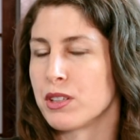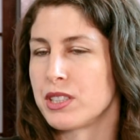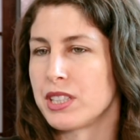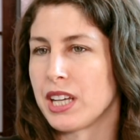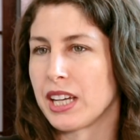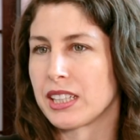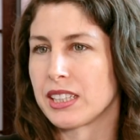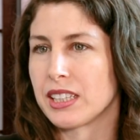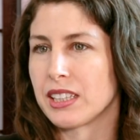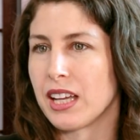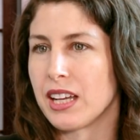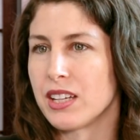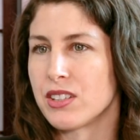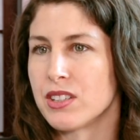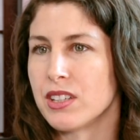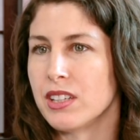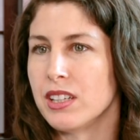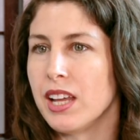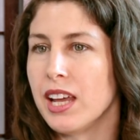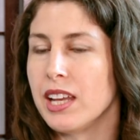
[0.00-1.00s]

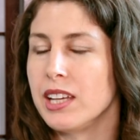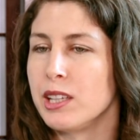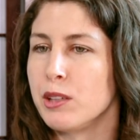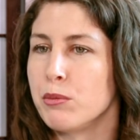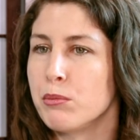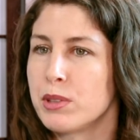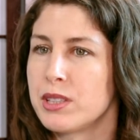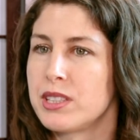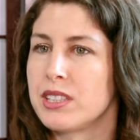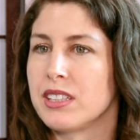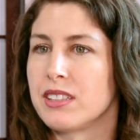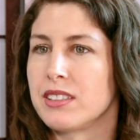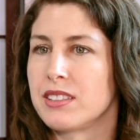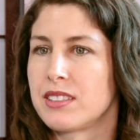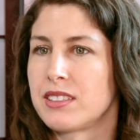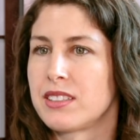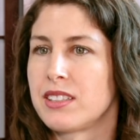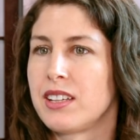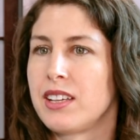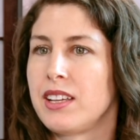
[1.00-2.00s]
ejaculation and
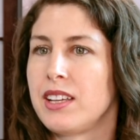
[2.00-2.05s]
impotence